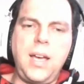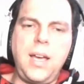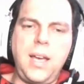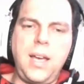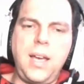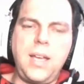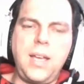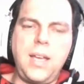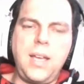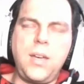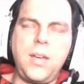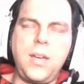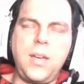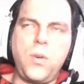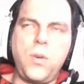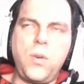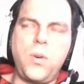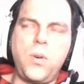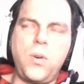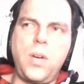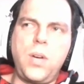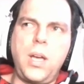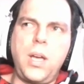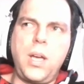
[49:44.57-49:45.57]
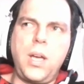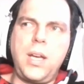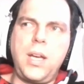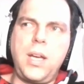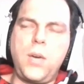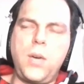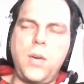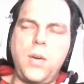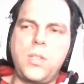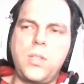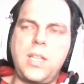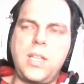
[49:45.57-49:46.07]
uh, and
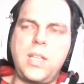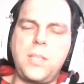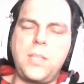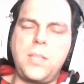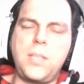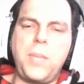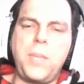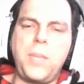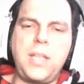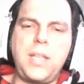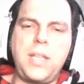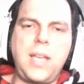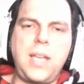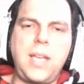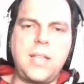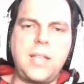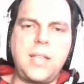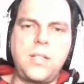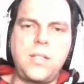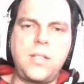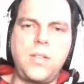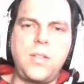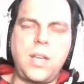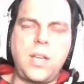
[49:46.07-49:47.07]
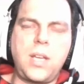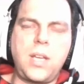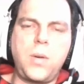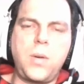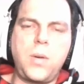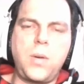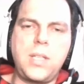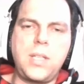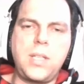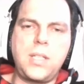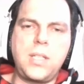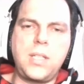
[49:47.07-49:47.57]
also as a meta answer to that
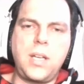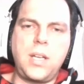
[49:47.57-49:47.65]
question,